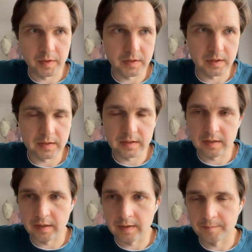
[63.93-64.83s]
because it's
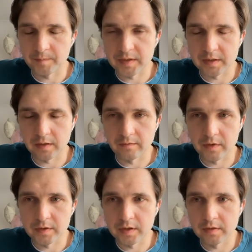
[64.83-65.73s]
a
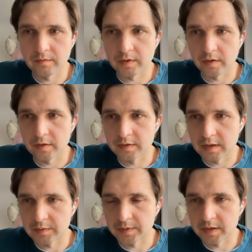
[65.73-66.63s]
conversion for the
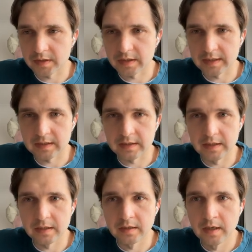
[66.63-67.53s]
currencies which are selected
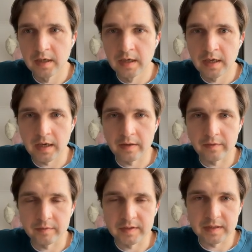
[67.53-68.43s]
here, and
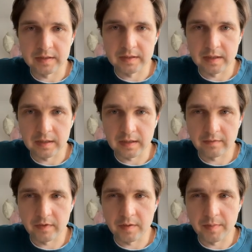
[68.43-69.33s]
there is
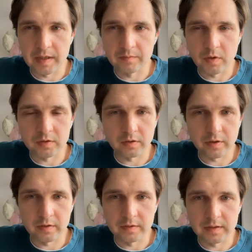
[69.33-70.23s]
kind of the main model
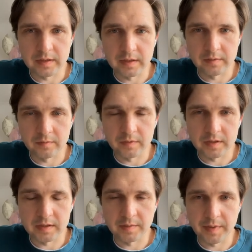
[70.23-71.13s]
currency, which
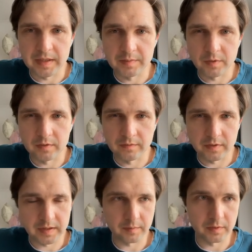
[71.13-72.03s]
is the base model. For
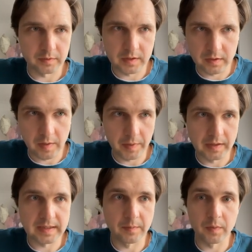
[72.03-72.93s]
example, just keeping it
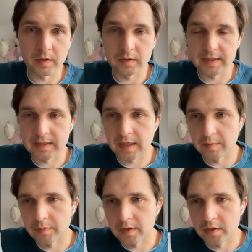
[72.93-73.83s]
simple, let's
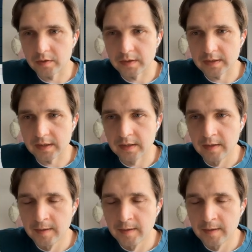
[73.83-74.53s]
keep the USD.